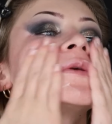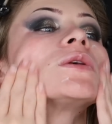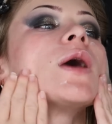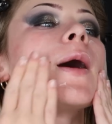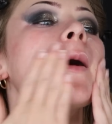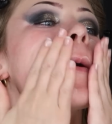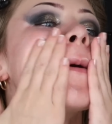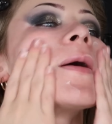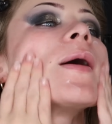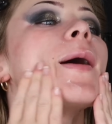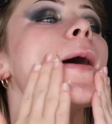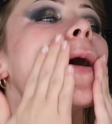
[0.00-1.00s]
So
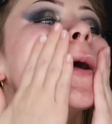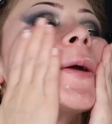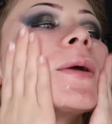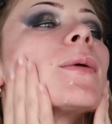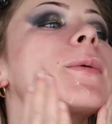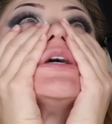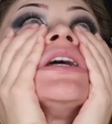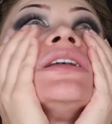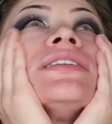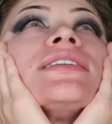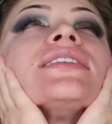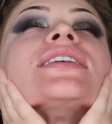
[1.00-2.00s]
I
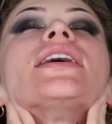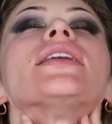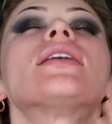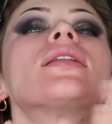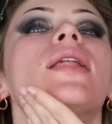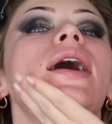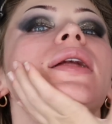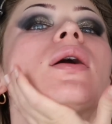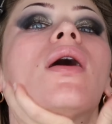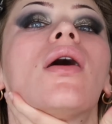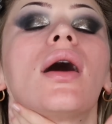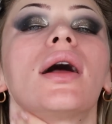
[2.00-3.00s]
didn't see the light
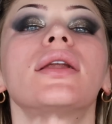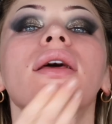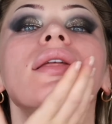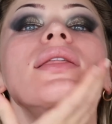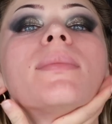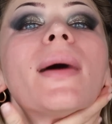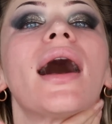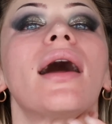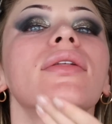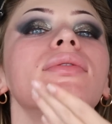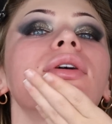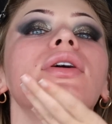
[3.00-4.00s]
on in the
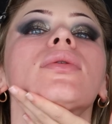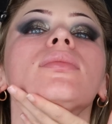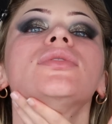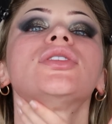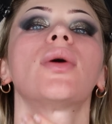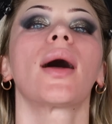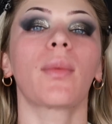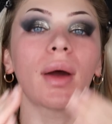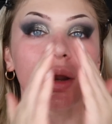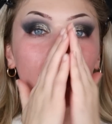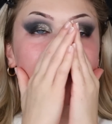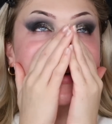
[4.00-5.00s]
bathroom, so I
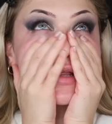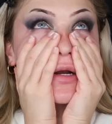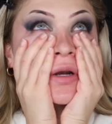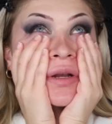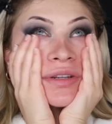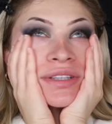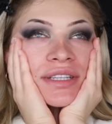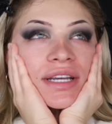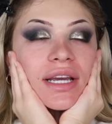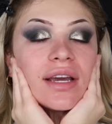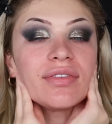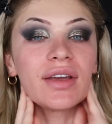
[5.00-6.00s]
went over there to
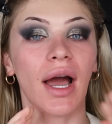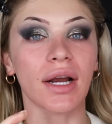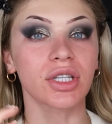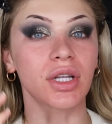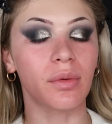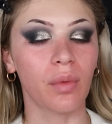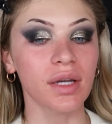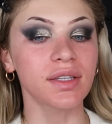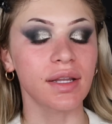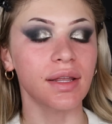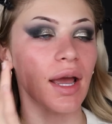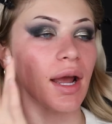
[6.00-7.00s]
see if he actually was in